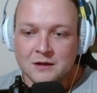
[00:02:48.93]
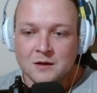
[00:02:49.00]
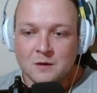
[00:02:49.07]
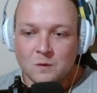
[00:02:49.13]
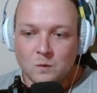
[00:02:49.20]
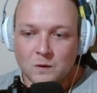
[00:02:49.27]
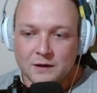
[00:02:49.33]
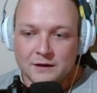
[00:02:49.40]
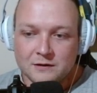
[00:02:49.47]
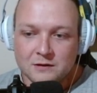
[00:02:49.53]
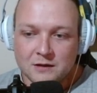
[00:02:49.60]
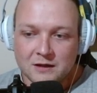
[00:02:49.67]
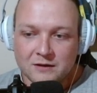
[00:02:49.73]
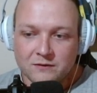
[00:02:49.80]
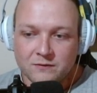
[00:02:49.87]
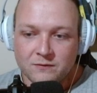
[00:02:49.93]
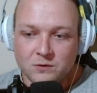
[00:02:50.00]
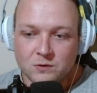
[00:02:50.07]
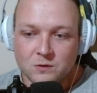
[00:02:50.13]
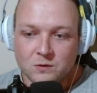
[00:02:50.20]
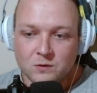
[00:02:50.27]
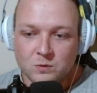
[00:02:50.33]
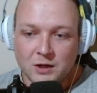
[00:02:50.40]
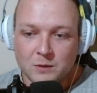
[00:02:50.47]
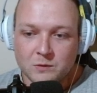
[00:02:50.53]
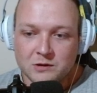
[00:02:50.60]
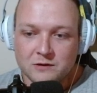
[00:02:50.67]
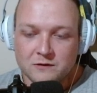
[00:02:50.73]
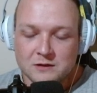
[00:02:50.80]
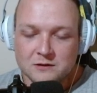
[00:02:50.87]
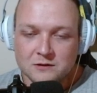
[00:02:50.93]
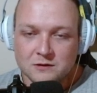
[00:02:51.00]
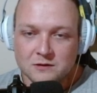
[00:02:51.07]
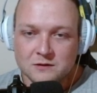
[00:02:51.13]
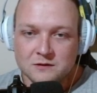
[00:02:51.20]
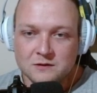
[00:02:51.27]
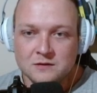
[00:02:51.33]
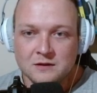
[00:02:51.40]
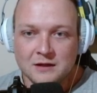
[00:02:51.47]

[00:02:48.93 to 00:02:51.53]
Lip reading: while you have full primary resource.